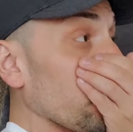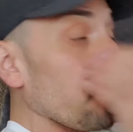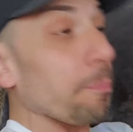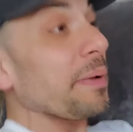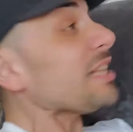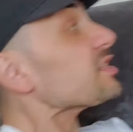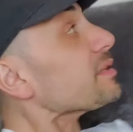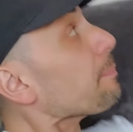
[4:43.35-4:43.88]

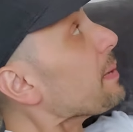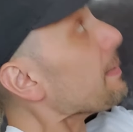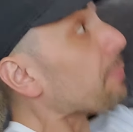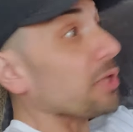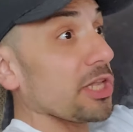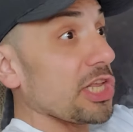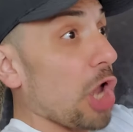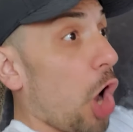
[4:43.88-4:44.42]
but it's the
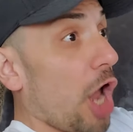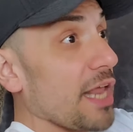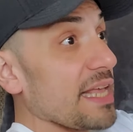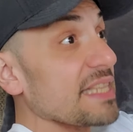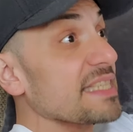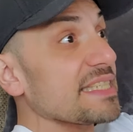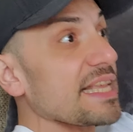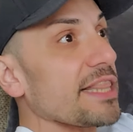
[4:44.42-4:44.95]
people in the
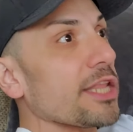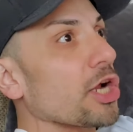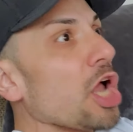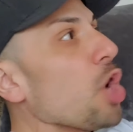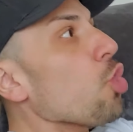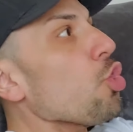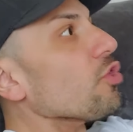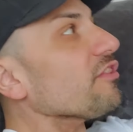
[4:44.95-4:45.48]
audience sitting there
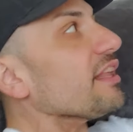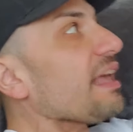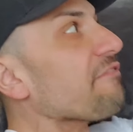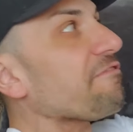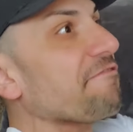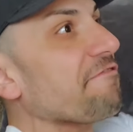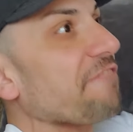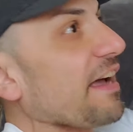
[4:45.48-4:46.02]
who they have
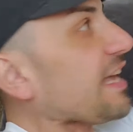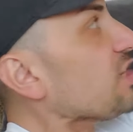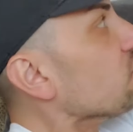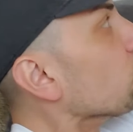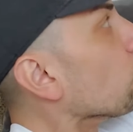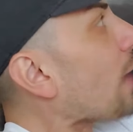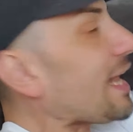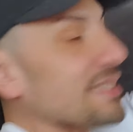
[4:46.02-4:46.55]
fucking
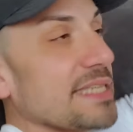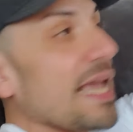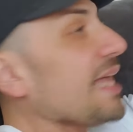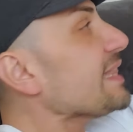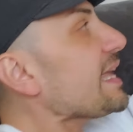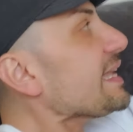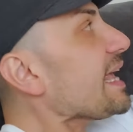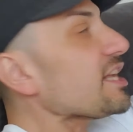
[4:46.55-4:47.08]
Tourette's.
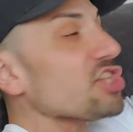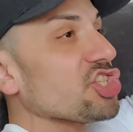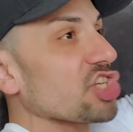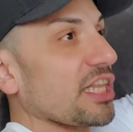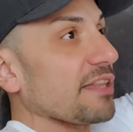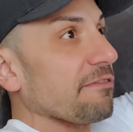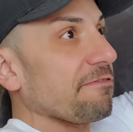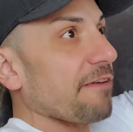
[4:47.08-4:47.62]
They can't
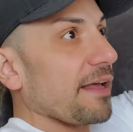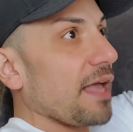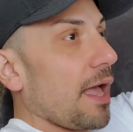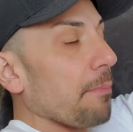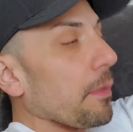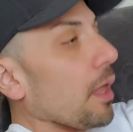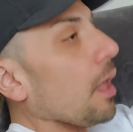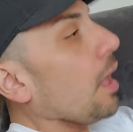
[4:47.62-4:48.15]
shut the fuck up.